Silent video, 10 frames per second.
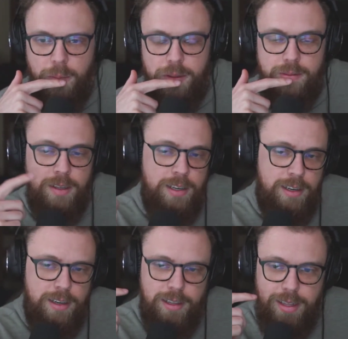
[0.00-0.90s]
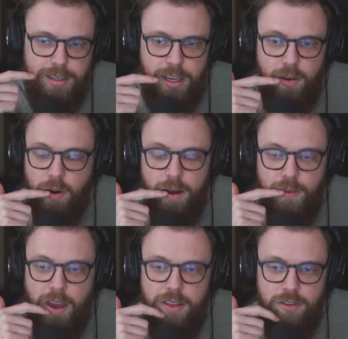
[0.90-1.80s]
But that's kind of what I've
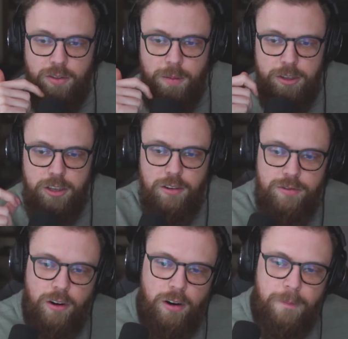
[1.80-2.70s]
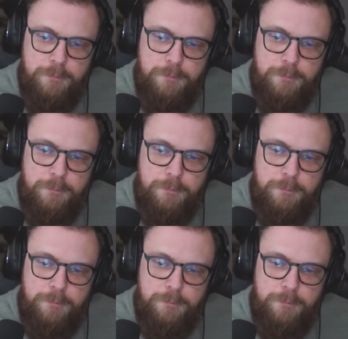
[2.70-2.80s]
gathered from it so far.